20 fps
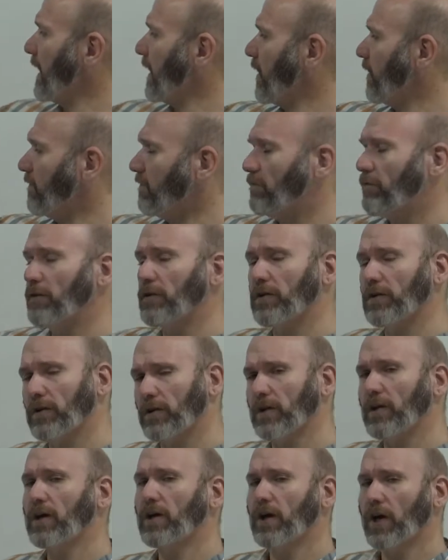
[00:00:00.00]
a
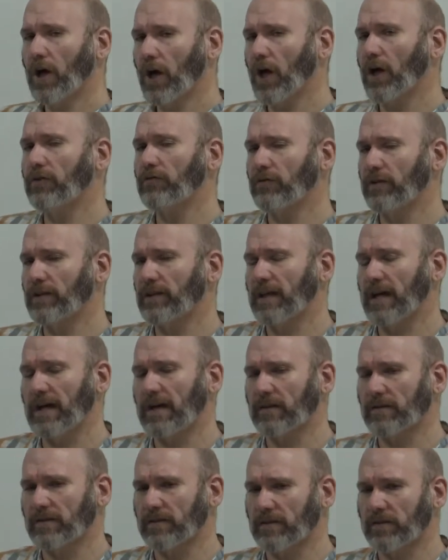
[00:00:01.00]
full 100
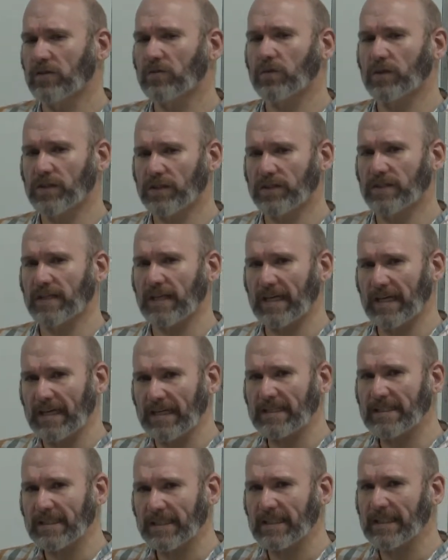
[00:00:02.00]
thousandths, which is
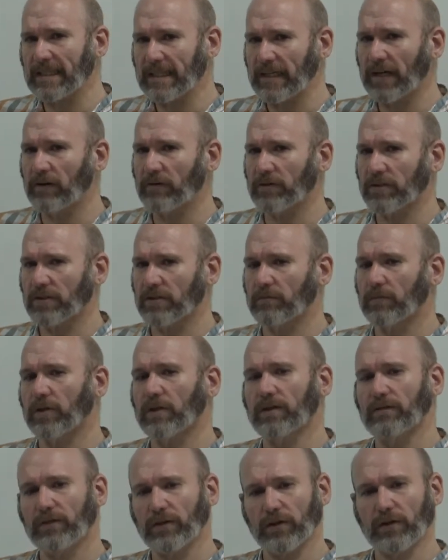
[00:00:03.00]
easily noticeable
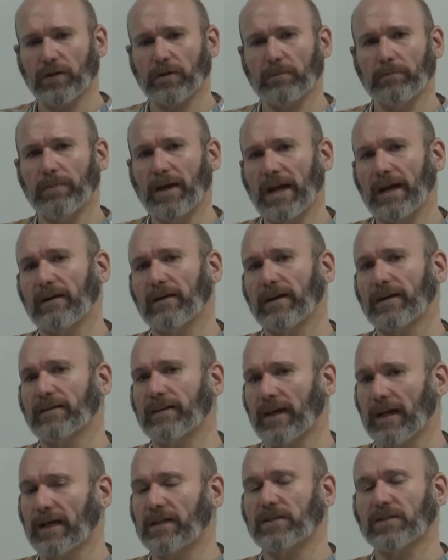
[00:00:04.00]
if you're comparing
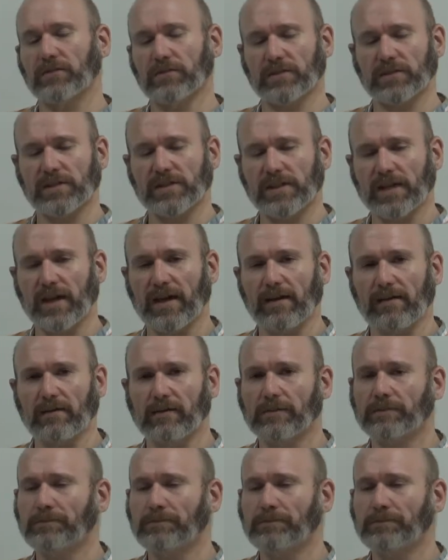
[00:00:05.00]
that to a scale.